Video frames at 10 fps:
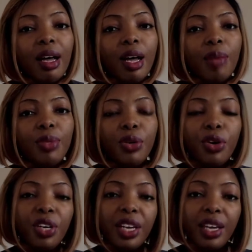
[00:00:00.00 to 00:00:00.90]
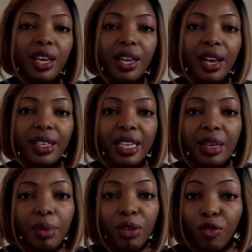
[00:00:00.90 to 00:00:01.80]
you're going to get an
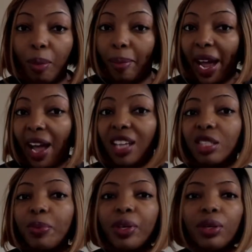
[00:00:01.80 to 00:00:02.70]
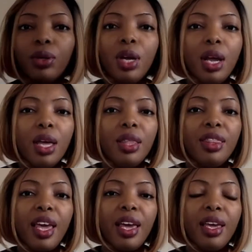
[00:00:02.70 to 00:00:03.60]
email from my hospital.
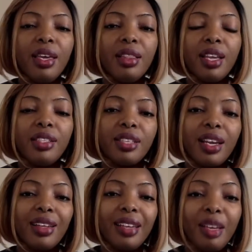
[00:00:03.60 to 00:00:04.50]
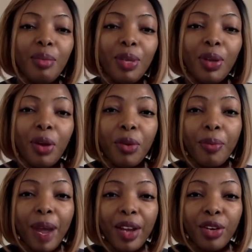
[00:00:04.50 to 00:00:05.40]
They send an email, a
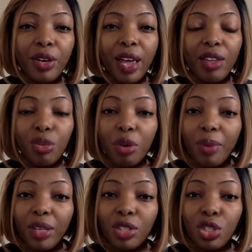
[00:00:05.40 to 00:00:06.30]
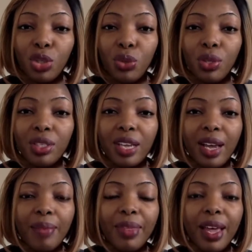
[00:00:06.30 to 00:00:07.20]
reminder, like 3 months to the
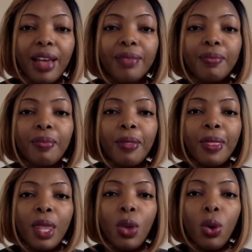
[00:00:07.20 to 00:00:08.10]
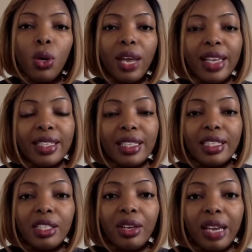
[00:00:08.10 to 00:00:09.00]
time that your license
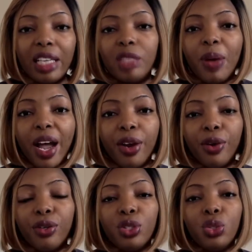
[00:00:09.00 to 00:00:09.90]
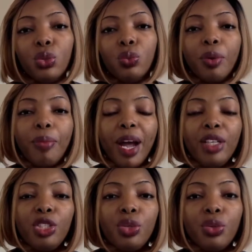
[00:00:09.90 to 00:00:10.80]
is going to expire, to
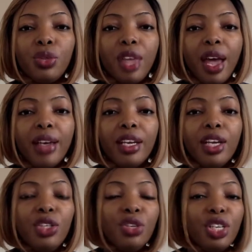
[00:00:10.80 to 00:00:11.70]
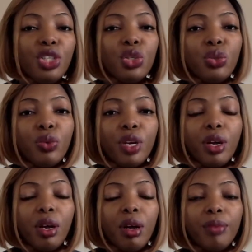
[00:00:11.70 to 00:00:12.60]
remind you that you need
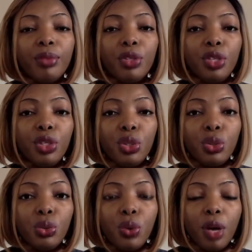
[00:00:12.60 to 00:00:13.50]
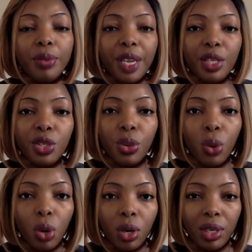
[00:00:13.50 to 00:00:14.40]
to update
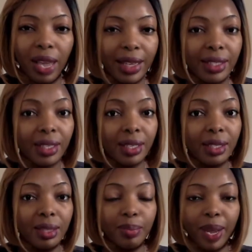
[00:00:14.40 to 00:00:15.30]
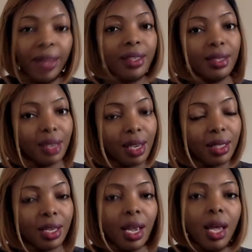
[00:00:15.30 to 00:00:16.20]
your license by this
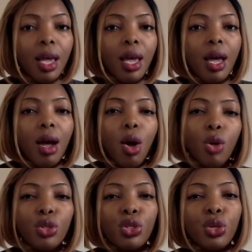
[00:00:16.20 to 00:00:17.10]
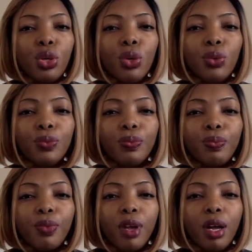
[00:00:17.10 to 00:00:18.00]
date. Also,
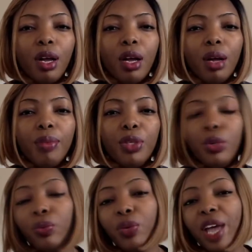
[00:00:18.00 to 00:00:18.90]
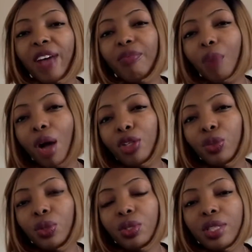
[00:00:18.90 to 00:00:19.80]
we have
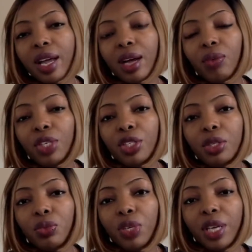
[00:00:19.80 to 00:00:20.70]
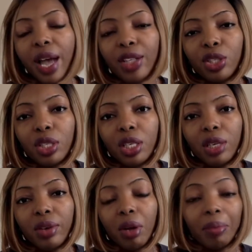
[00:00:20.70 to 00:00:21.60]
modules that we
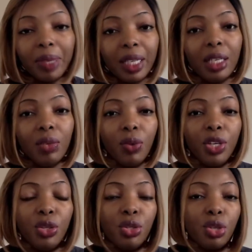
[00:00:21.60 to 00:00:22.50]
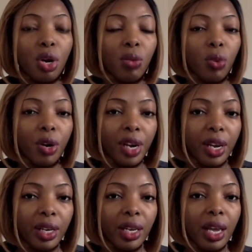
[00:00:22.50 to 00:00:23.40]
actually complete when you start working